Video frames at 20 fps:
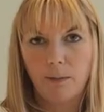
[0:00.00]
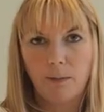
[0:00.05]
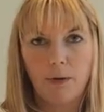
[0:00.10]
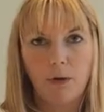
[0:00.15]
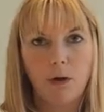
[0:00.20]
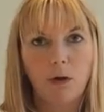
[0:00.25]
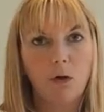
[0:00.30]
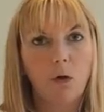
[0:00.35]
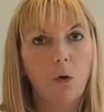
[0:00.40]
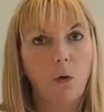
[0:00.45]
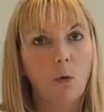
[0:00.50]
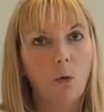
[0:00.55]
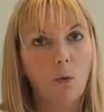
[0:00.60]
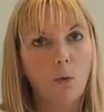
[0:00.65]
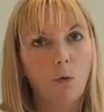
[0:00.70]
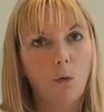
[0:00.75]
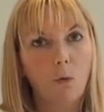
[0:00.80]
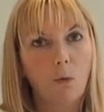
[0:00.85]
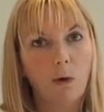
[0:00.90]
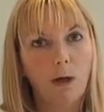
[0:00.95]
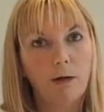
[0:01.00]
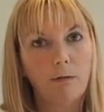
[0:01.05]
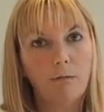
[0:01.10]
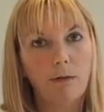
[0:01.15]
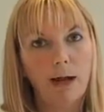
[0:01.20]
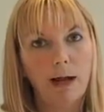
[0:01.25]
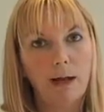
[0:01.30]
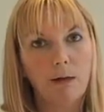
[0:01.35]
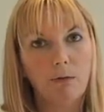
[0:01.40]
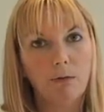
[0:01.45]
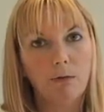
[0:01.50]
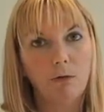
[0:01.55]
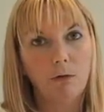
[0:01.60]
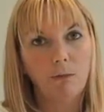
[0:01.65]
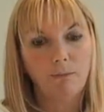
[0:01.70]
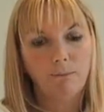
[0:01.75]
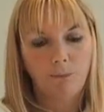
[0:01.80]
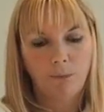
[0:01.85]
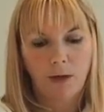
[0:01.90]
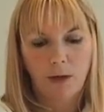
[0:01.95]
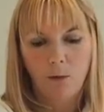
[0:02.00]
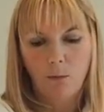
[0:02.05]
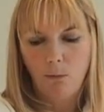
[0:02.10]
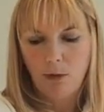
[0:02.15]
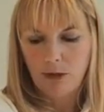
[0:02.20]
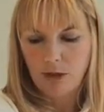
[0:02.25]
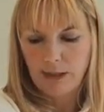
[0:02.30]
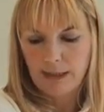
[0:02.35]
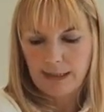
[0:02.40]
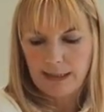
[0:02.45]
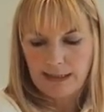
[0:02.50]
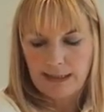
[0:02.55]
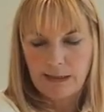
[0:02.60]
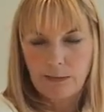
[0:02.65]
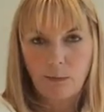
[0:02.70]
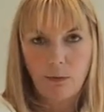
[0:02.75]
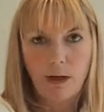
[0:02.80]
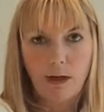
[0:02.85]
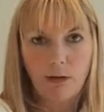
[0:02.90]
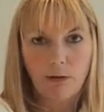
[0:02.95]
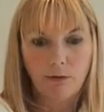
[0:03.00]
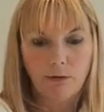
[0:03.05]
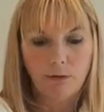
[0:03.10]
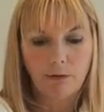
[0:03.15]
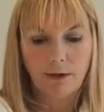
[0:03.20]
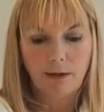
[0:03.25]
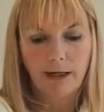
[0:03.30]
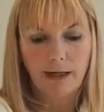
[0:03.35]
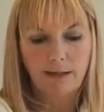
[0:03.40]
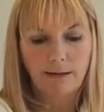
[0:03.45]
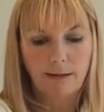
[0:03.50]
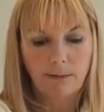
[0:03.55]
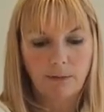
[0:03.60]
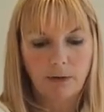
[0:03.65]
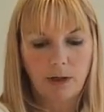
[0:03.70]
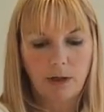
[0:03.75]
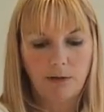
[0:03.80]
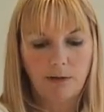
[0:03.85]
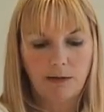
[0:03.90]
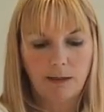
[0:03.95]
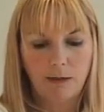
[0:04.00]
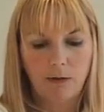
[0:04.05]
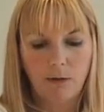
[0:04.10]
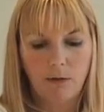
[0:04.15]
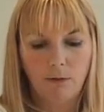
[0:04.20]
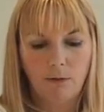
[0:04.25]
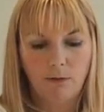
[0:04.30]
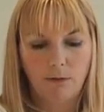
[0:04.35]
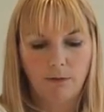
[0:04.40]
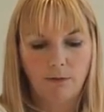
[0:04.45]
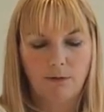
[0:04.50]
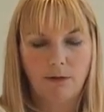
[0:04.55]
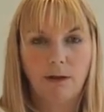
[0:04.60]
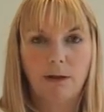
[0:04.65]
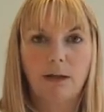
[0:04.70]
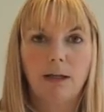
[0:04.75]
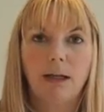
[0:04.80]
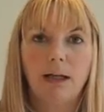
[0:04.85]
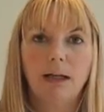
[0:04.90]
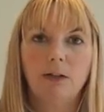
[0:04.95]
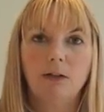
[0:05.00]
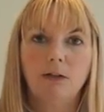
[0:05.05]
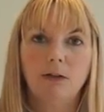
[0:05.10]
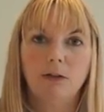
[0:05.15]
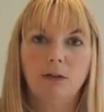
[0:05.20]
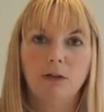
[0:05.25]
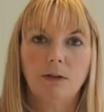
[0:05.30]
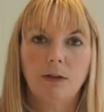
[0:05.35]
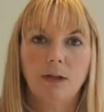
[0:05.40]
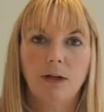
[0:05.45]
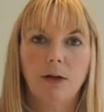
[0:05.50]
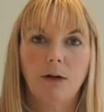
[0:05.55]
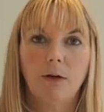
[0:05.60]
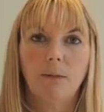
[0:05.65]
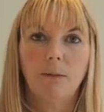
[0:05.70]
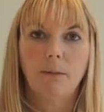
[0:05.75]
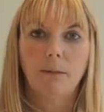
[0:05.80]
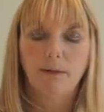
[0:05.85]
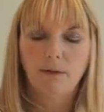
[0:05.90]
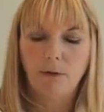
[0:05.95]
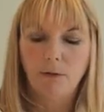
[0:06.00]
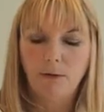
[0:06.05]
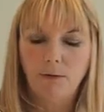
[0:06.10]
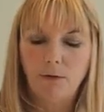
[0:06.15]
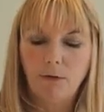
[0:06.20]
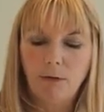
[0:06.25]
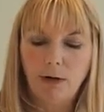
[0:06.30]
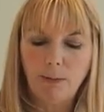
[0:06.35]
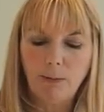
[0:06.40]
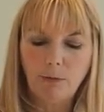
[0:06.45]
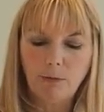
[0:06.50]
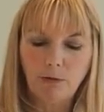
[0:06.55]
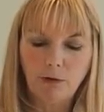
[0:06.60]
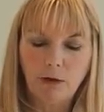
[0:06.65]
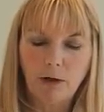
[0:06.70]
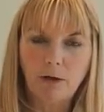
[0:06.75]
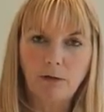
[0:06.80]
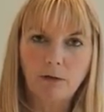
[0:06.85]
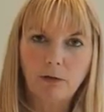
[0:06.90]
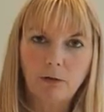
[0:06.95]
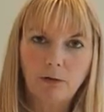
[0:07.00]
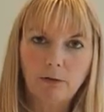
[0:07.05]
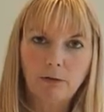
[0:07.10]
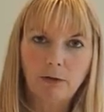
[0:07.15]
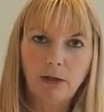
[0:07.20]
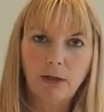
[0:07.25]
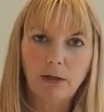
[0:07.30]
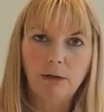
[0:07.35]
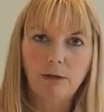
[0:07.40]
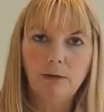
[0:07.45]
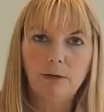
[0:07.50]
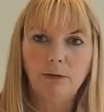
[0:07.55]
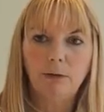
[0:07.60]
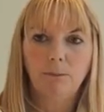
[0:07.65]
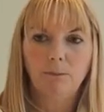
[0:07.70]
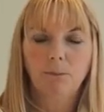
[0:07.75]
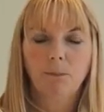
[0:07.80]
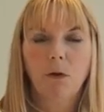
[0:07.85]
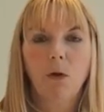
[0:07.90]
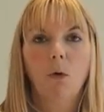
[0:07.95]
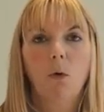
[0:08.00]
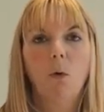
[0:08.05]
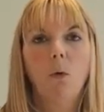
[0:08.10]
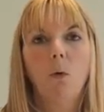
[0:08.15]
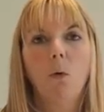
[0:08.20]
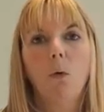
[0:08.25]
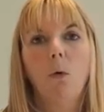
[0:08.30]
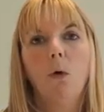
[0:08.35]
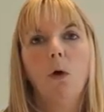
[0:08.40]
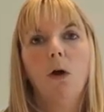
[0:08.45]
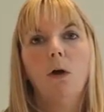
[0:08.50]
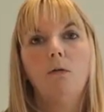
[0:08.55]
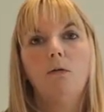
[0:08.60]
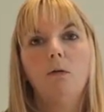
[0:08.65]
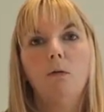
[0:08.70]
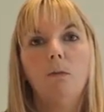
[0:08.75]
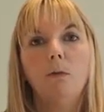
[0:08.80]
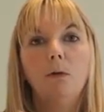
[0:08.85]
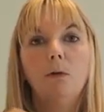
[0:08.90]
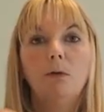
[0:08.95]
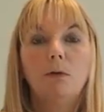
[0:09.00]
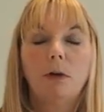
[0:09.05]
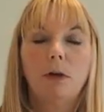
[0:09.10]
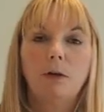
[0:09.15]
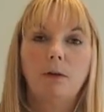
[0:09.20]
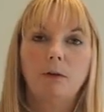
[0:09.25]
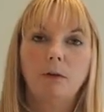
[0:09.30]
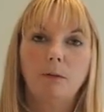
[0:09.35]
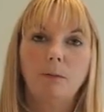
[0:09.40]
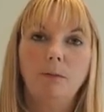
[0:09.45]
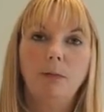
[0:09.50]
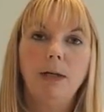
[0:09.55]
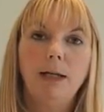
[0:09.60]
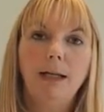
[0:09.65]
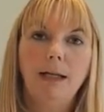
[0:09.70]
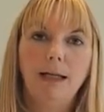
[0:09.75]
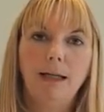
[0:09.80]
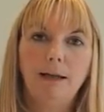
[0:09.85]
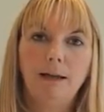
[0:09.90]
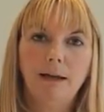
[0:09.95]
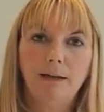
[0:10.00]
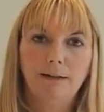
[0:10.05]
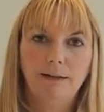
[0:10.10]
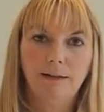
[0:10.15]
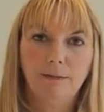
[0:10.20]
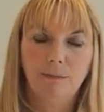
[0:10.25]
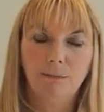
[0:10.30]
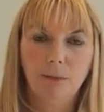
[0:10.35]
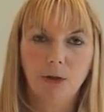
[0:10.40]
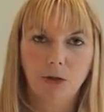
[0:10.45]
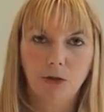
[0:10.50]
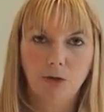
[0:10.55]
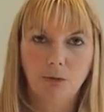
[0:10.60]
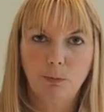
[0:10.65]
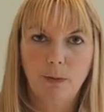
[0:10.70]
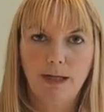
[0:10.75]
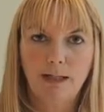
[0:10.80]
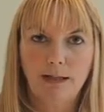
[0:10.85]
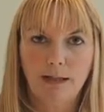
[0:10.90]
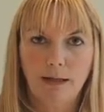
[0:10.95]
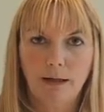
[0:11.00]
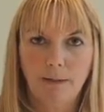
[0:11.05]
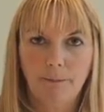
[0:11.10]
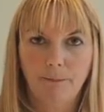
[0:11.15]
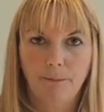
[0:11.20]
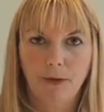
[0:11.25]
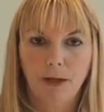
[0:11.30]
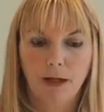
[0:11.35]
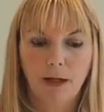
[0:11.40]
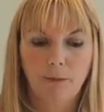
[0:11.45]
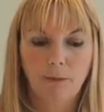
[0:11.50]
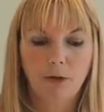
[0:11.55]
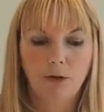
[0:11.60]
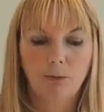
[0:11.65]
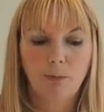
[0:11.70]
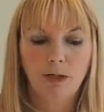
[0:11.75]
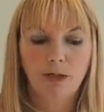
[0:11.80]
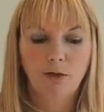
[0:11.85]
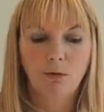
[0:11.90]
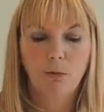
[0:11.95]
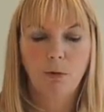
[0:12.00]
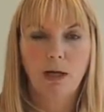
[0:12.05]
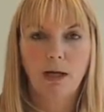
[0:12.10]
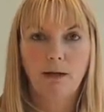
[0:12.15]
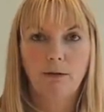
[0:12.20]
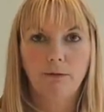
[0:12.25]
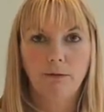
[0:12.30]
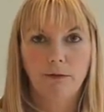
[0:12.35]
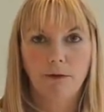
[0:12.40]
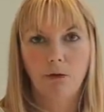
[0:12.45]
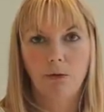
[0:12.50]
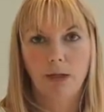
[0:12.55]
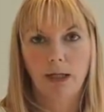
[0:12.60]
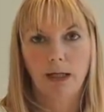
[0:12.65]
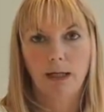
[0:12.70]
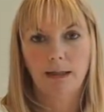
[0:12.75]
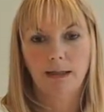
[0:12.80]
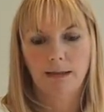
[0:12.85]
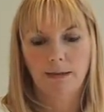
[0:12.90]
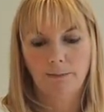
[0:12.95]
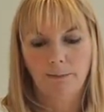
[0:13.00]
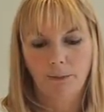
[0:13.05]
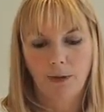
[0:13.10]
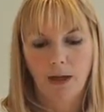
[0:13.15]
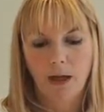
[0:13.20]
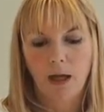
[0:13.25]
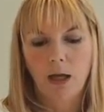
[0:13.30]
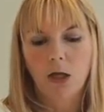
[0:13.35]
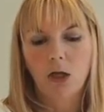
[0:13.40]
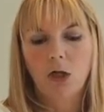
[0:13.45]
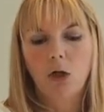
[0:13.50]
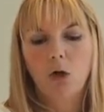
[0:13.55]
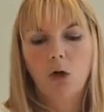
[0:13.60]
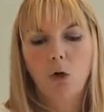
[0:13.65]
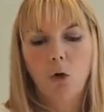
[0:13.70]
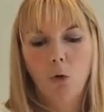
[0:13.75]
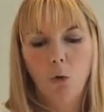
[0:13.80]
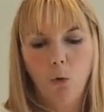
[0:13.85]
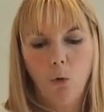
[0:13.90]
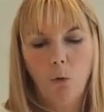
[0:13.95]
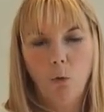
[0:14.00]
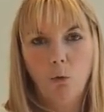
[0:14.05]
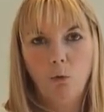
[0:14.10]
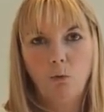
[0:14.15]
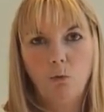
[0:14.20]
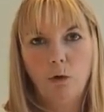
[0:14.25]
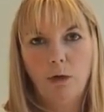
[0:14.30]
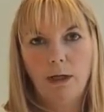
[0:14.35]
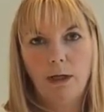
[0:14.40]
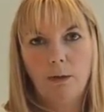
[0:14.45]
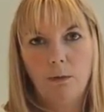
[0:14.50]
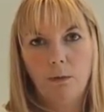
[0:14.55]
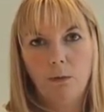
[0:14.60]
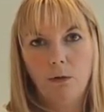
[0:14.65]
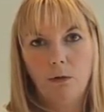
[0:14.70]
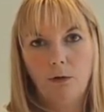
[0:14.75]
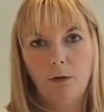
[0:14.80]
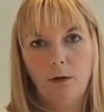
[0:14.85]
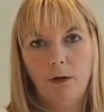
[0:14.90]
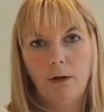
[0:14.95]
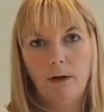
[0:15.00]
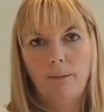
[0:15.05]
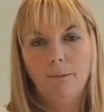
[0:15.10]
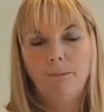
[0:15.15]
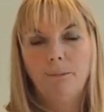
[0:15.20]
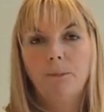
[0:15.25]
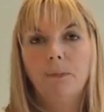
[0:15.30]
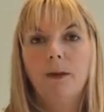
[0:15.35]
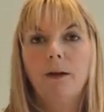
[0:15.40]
a burn all the way round, which as it swells can end up cutting off the circulation to the arm. So if you're able to cut off clothes or remove clothes completely, that is much better, and a much better way of doing it. Cool running water